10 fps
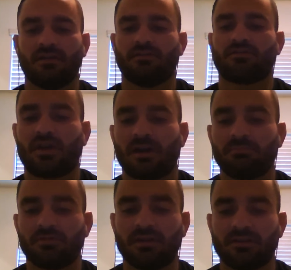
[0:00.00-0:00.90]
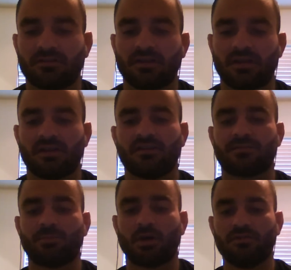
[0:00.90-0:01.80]
in his grappling is going to get
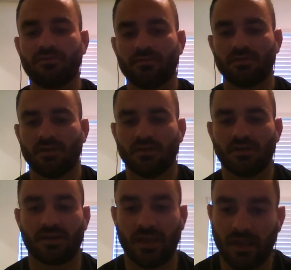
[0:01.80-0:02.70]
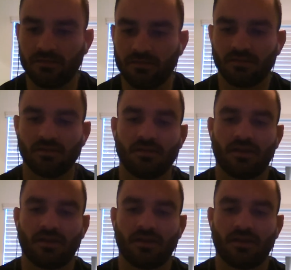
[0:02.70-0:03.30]
exposed again.